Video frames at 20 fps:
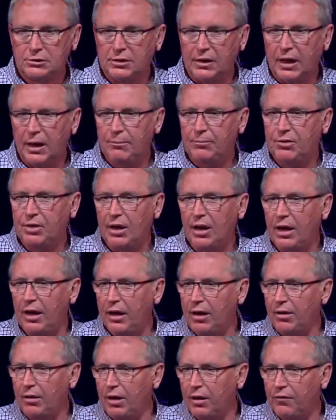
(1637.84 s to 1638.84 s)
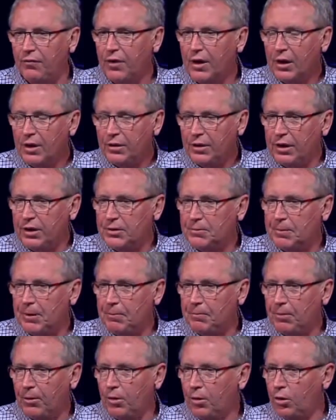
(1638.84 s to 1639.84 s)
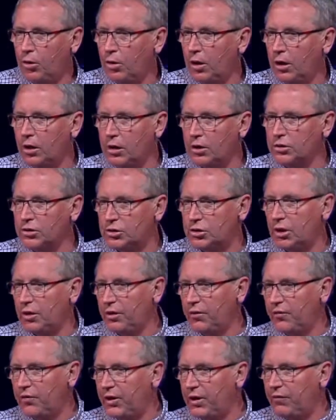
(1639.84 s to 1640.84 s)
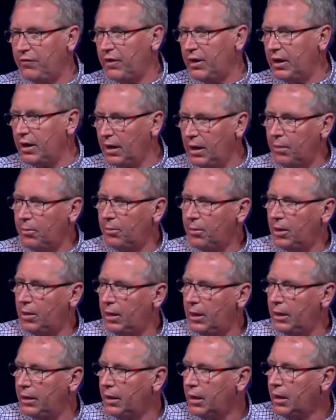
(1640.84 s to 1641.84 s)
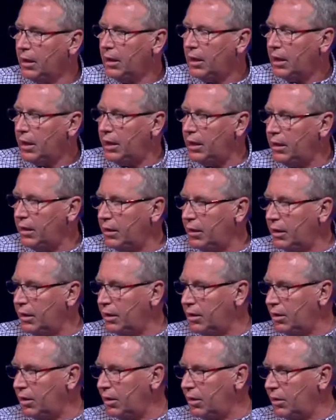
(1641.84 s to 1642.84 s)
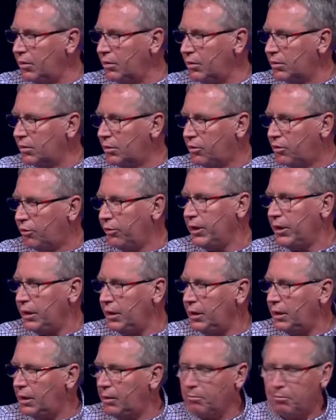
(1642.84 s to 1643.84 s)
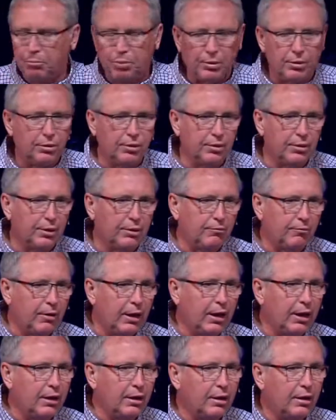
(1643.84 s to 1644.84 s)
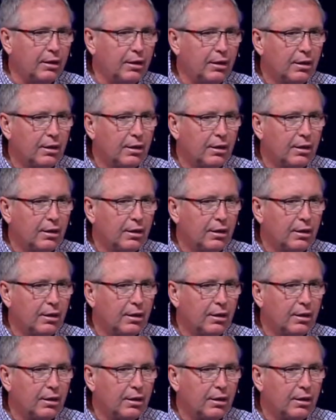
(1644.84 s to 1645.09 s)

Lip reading: I'm tired of these people who are conservative and liberal and you know, green and blue and red.